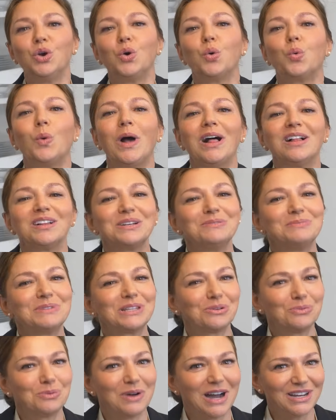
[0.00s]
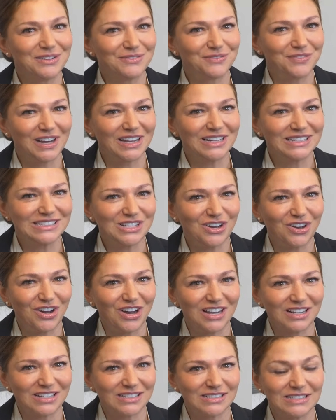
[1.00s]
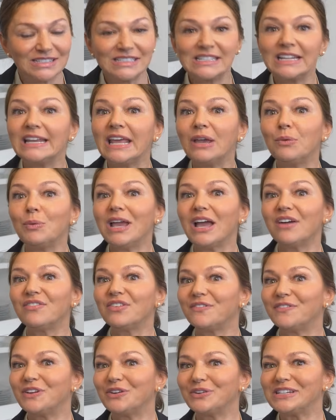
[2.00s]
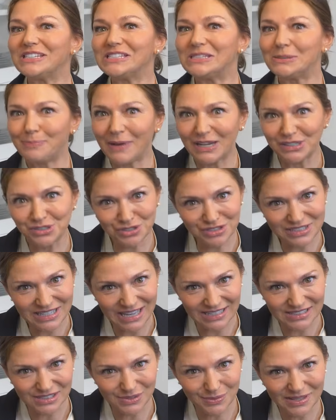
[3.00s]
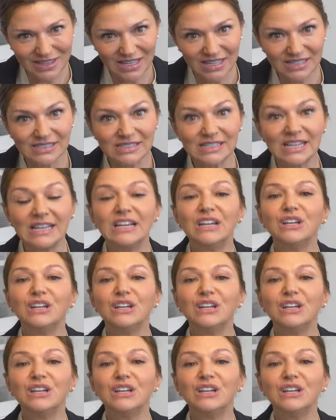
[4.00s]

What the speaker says: Welcome to the Wine Fine Talks. Today we have a very special guest with us,